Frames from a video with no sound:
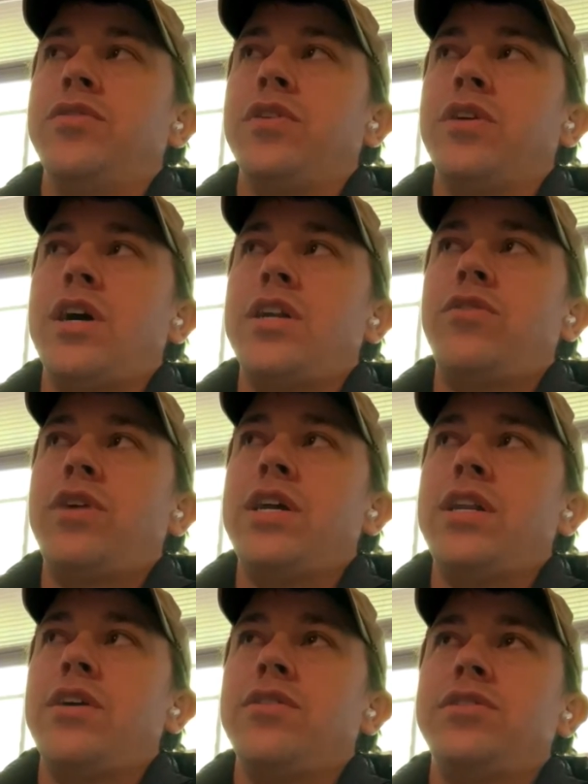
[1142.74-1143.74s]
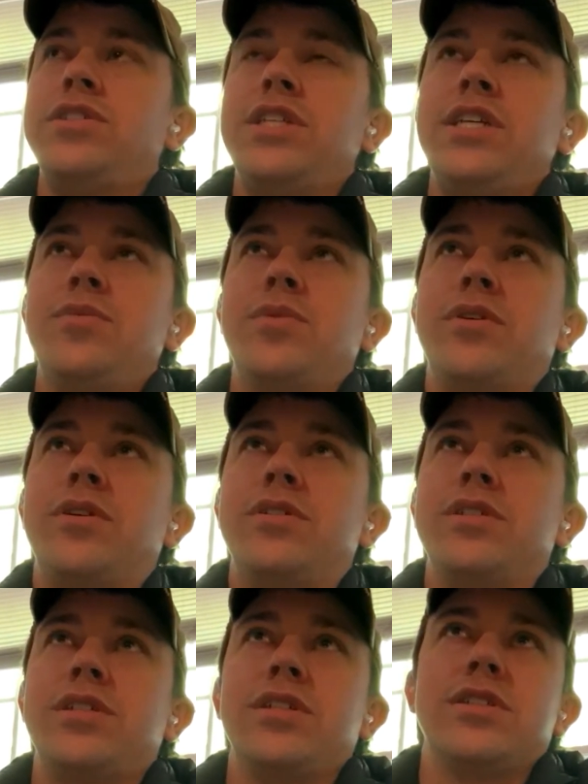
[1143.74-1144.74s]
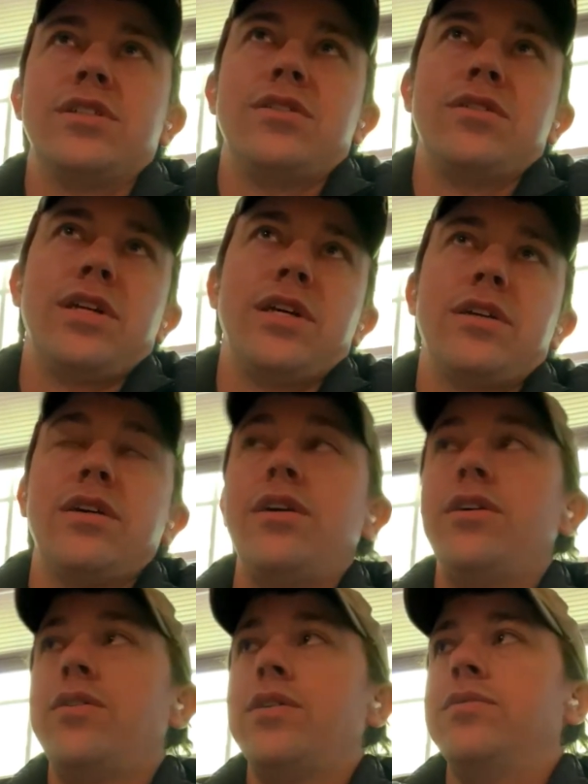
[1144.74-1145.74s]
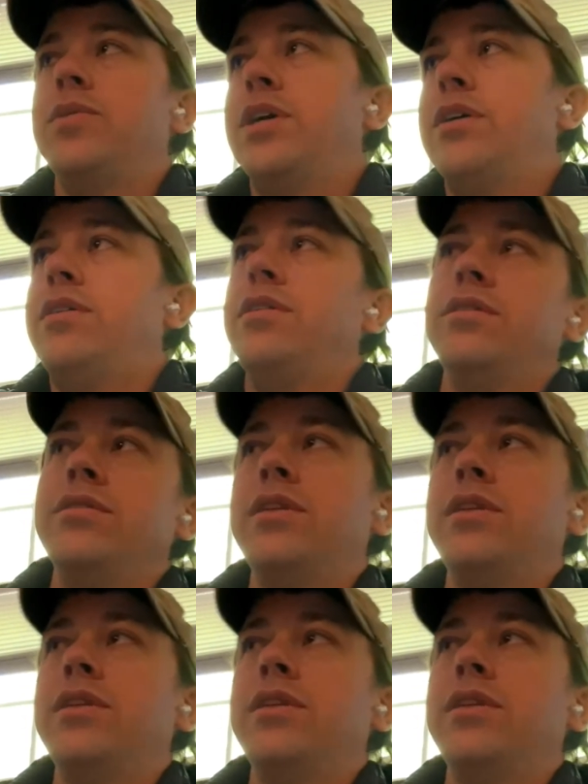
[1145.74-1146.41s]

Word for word: forgot to write down their seed words because they're like, oh, well,